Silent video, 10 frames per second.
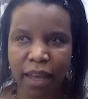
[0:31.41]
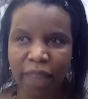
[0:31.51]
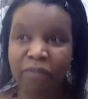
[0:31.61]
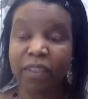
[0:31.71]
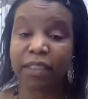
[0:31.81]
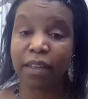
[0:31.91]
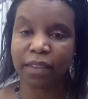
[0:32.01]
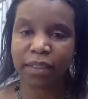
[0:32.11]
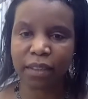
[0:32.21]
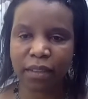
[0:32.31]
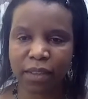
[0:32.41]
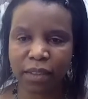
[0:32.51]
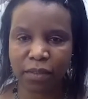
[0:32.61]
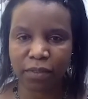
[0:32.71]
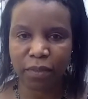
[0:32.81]

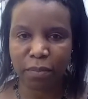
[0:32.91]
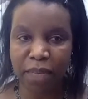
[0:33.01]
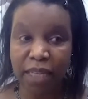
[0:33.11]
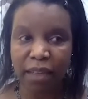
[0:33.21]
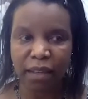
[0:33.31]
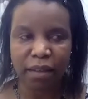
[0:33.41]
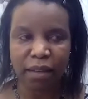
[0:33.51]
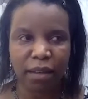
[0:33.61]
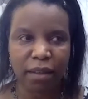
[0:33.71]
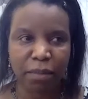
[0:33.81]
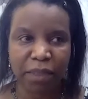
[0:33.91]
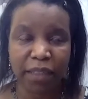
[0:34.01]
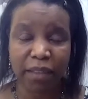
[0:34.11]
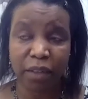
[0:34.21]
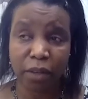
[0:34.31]
emphasizes for me, uh, in
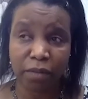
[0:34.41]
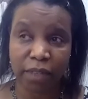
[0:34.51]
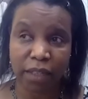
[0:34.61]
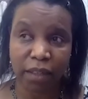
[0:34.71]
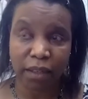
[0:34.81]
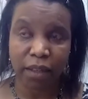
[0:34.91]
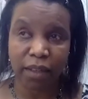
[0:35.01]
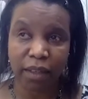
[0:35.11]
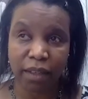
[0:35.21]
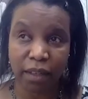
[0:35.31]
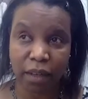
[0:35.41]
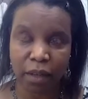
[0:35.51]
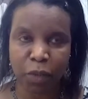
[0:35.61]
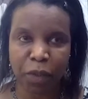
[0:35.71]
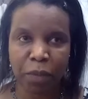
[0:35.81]
particular, and hopefully I think at
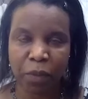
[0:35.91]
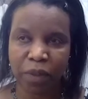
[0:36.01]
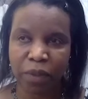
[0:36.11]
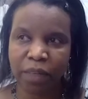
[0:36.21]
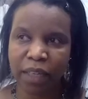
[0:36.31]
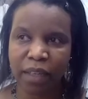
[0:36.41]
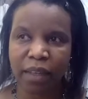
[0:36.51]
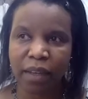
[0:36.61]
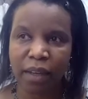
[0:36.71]
large people would agree,